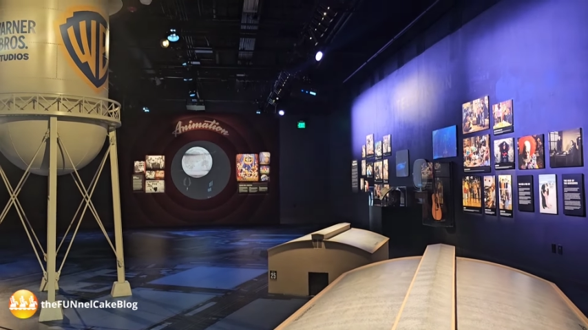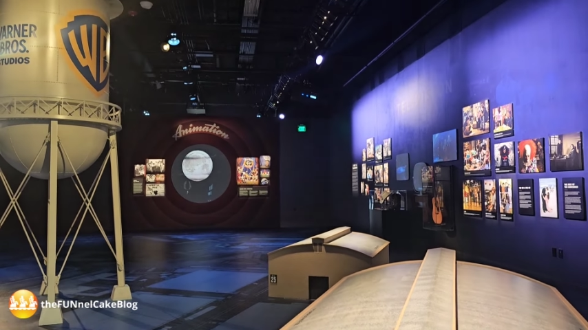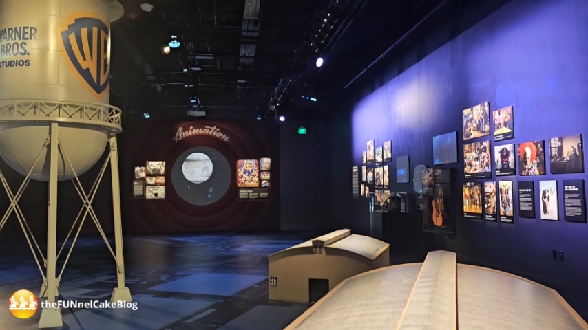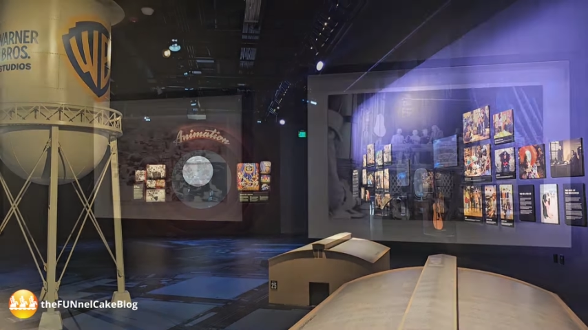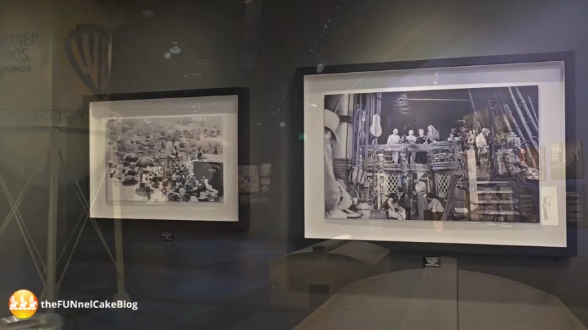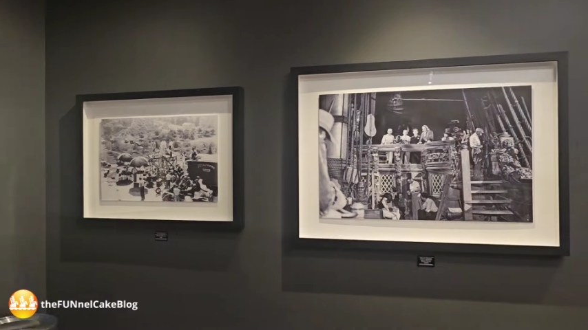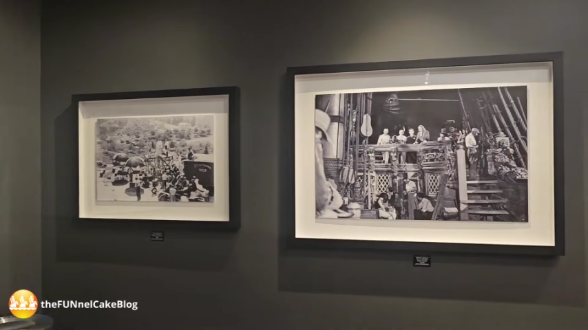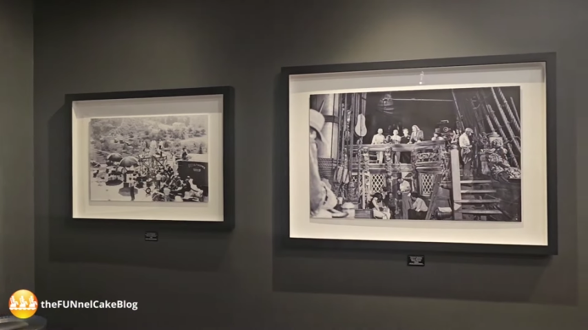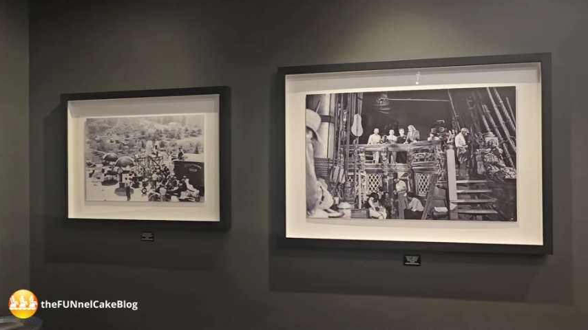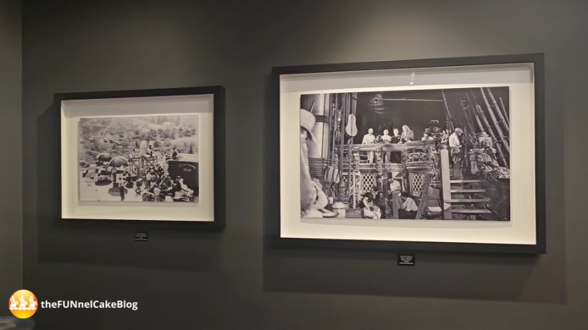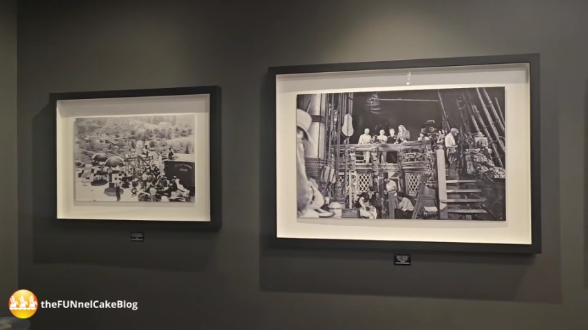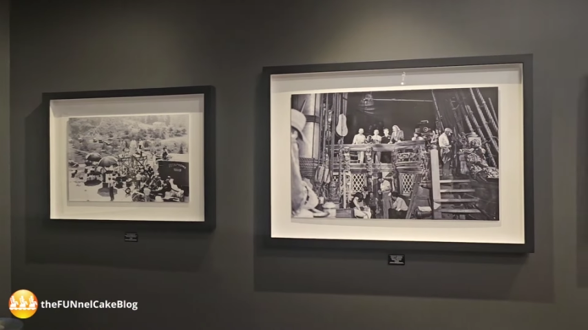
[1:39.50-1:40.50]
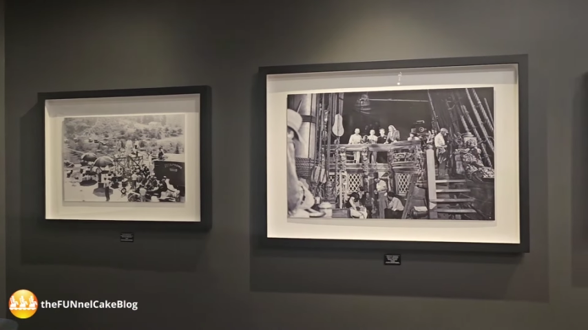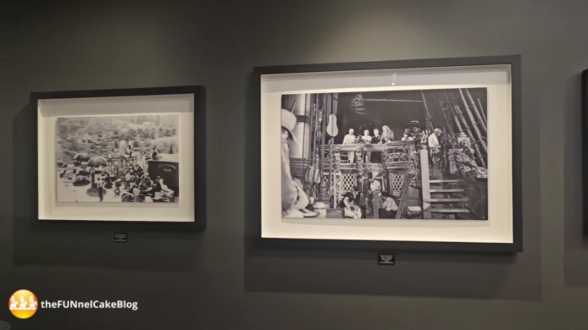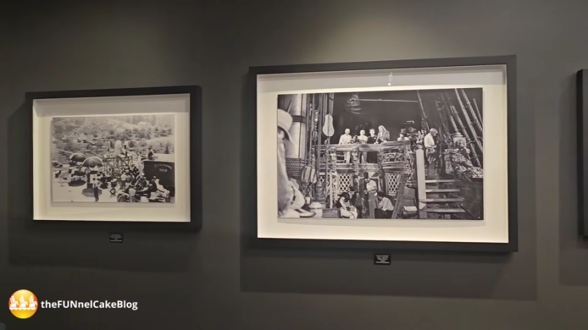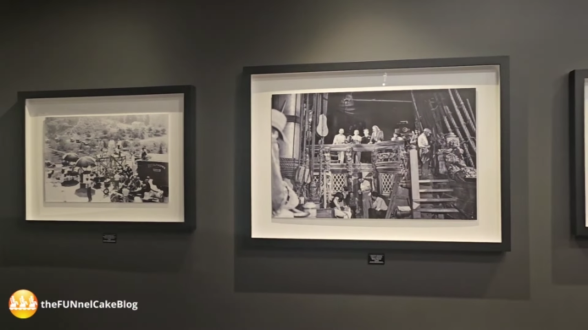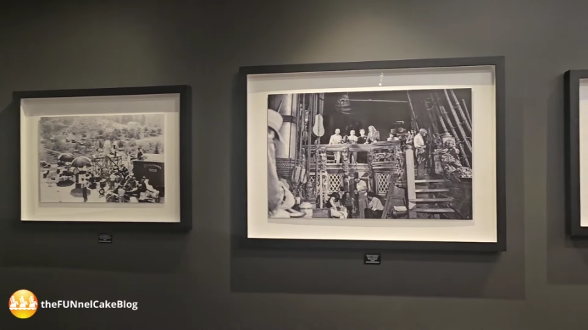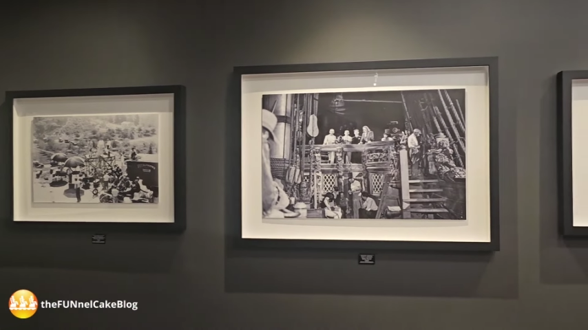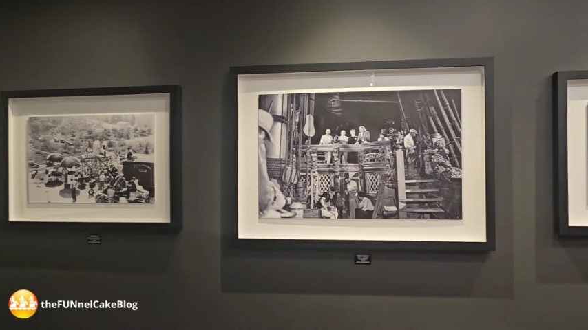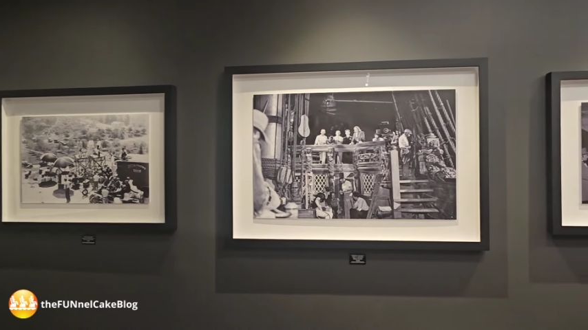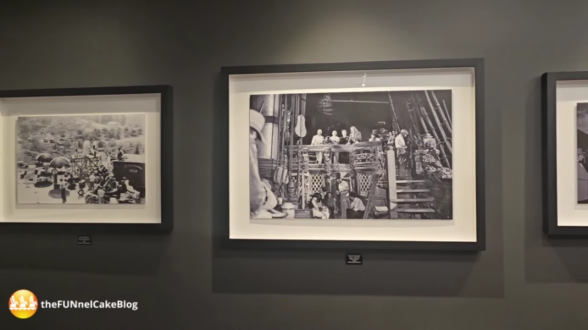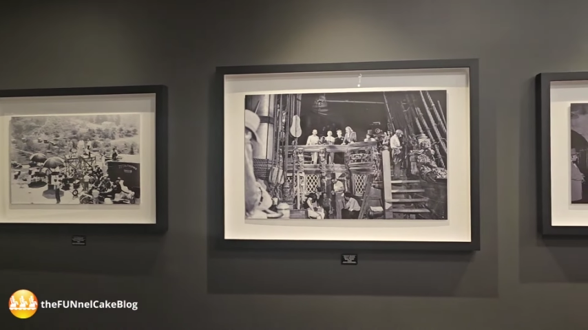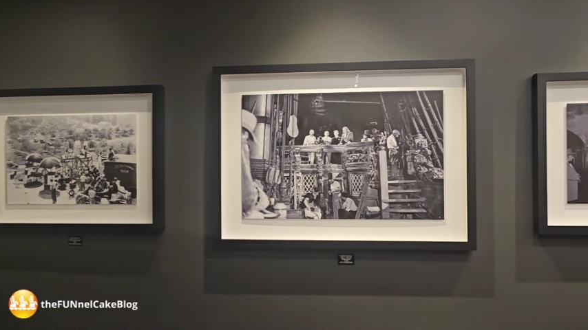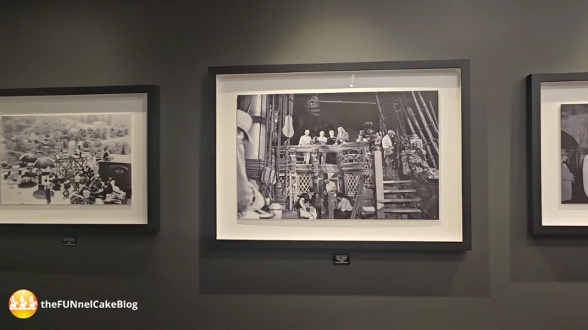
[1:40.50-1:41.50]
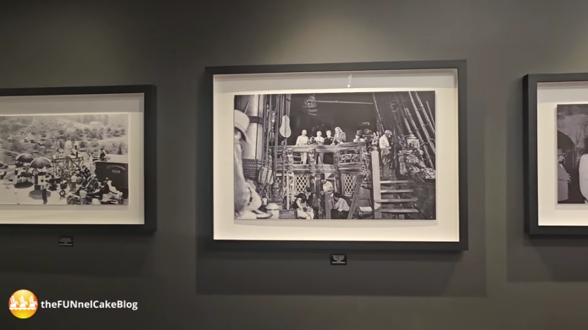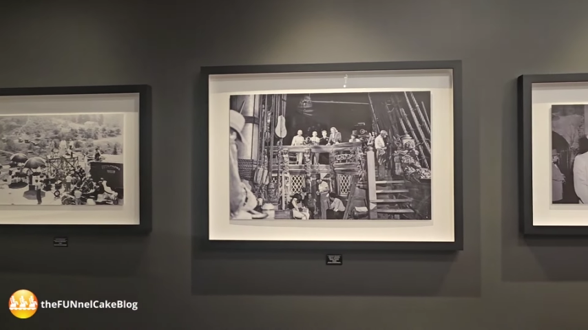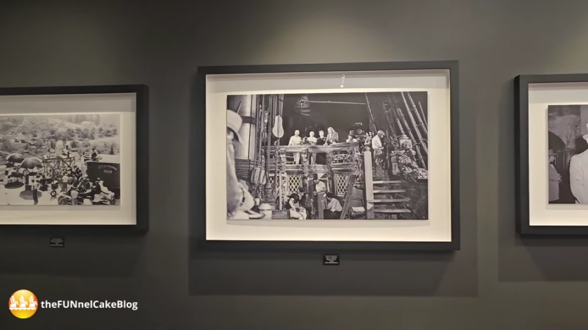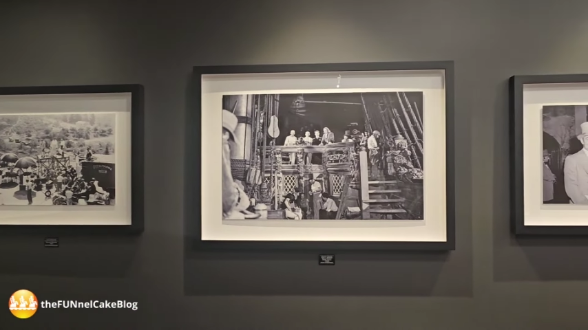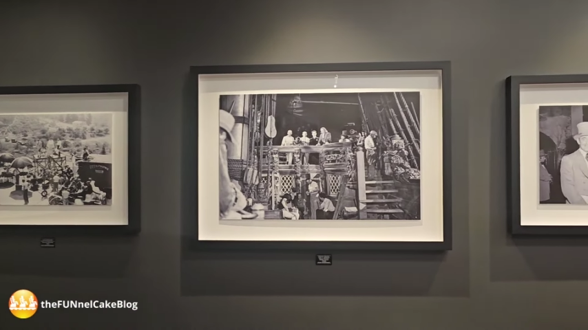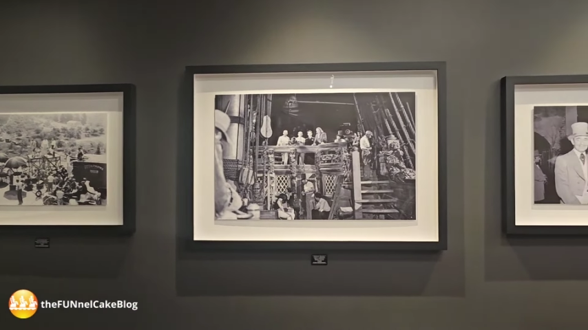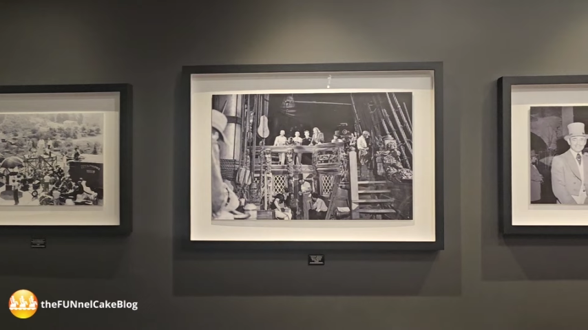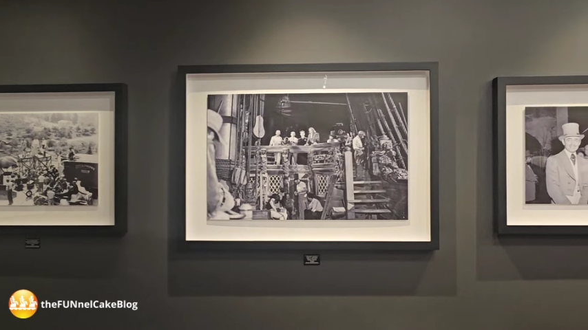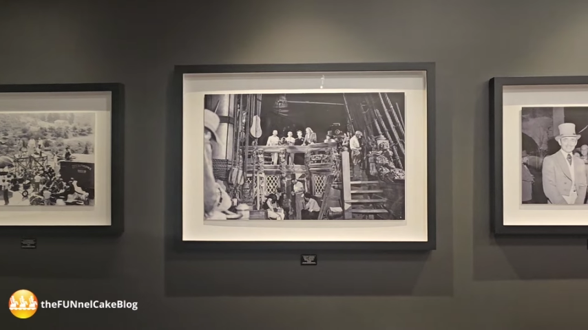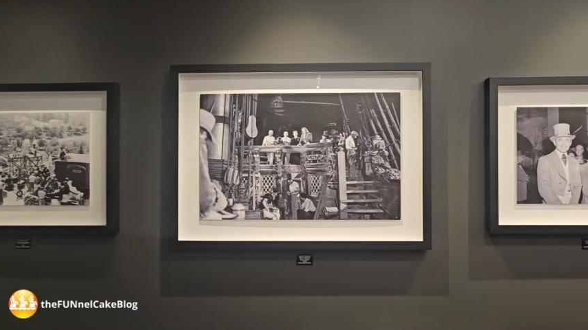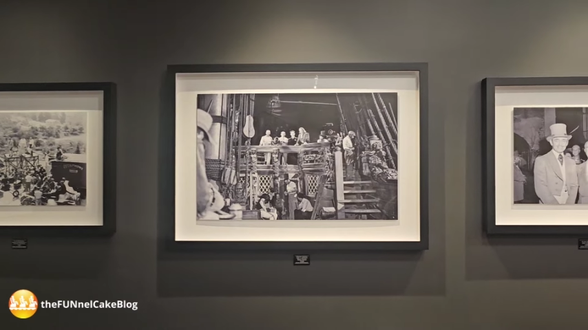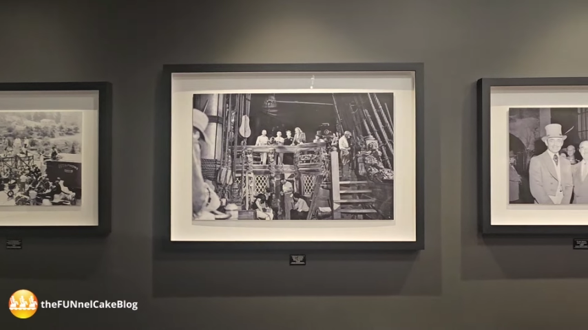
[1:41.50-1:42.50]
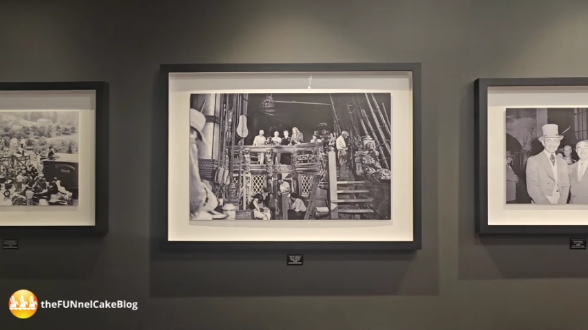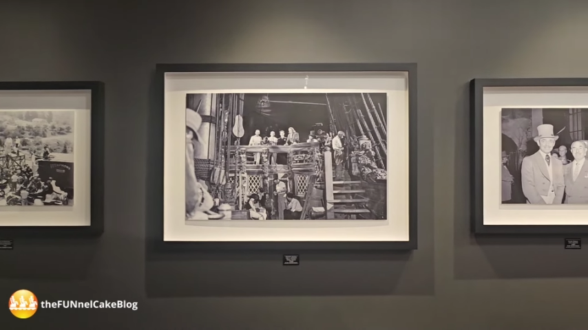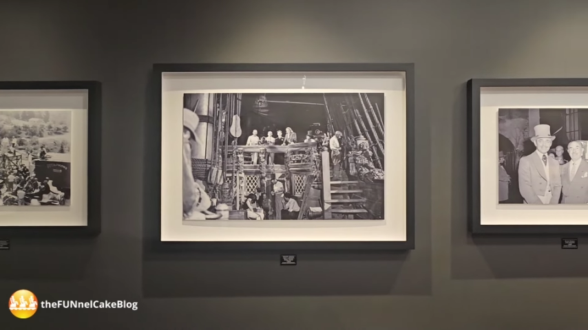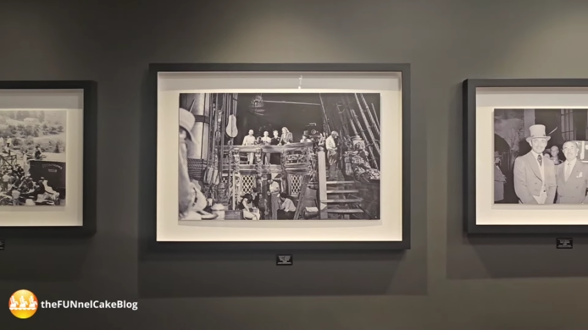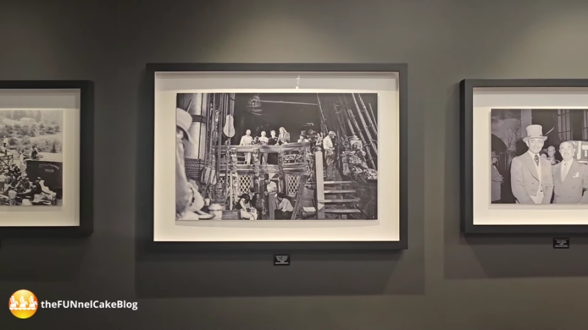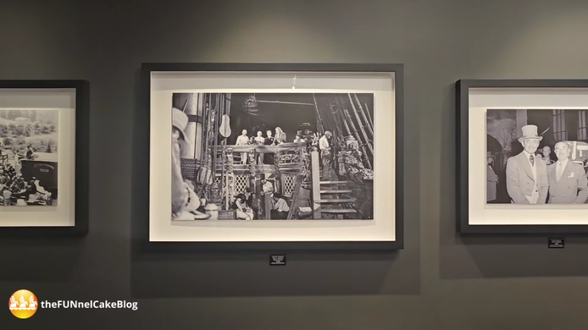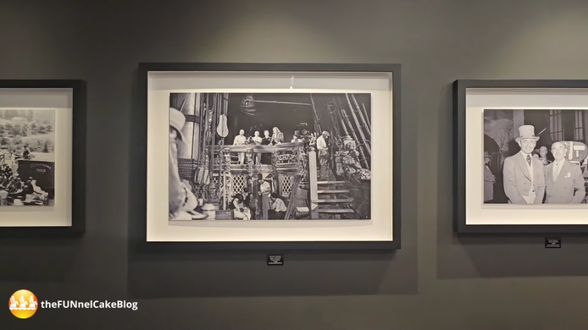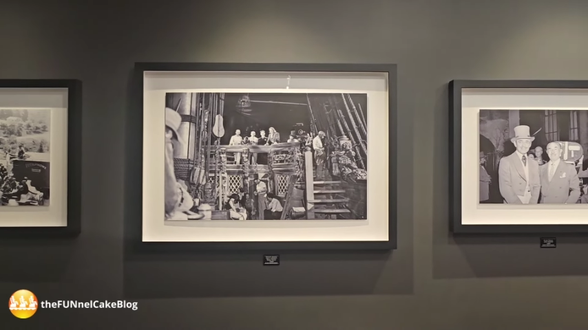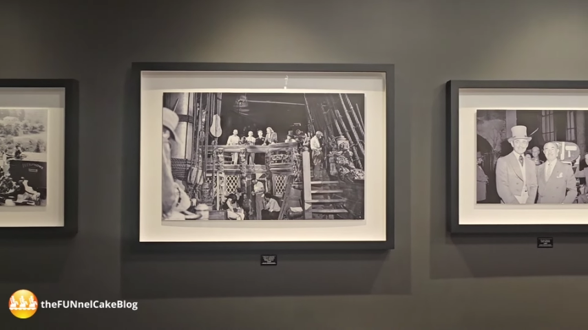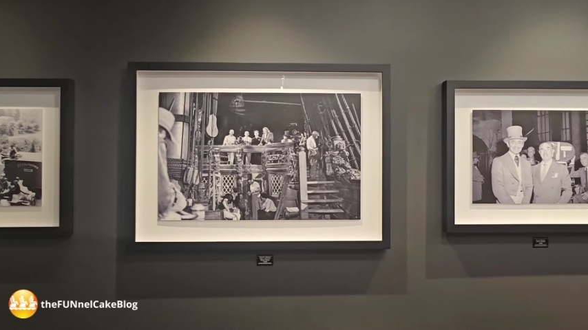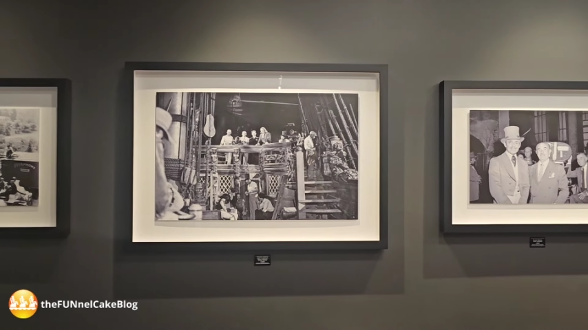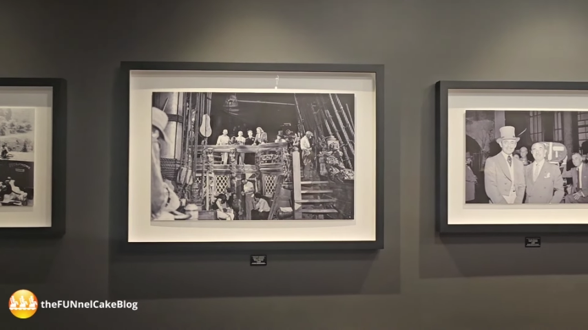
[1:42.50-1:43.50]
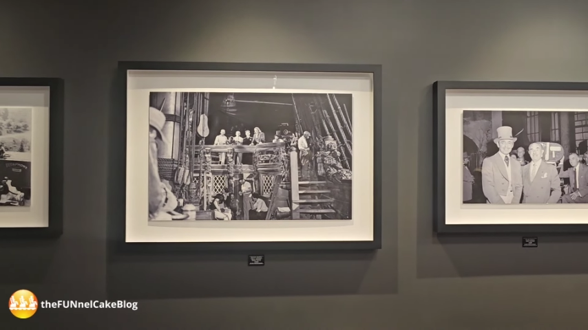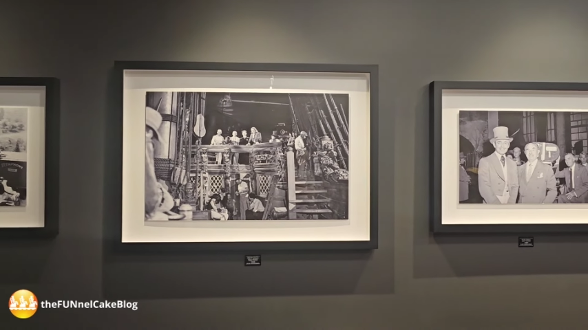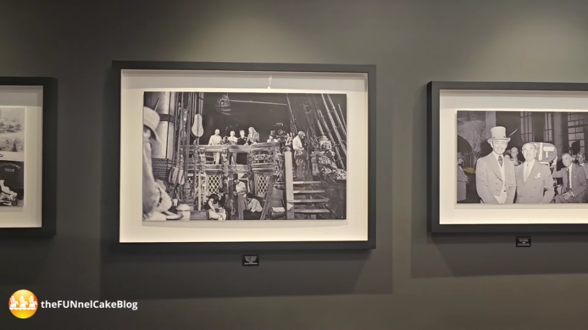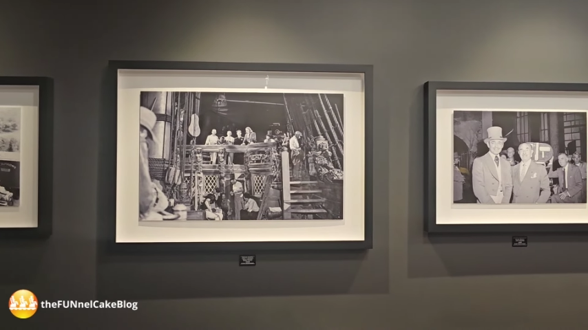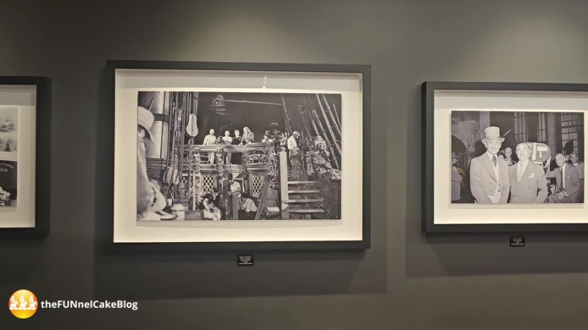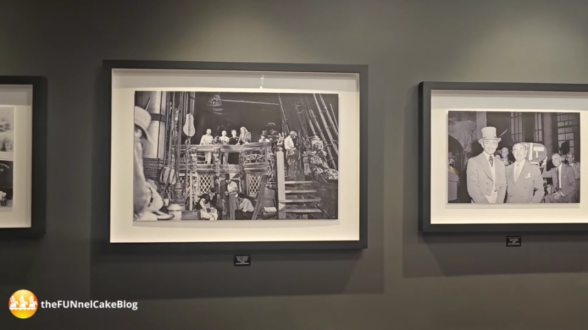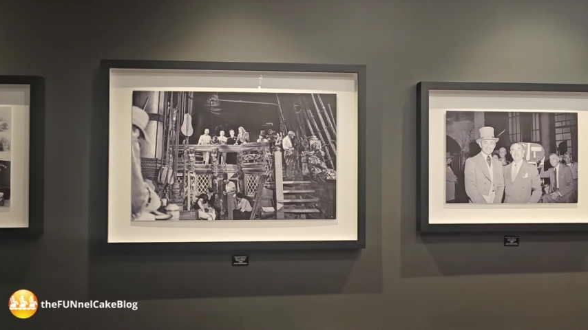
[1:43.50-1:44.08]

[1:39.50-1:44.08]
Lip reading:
Nobody's mouth can be seen.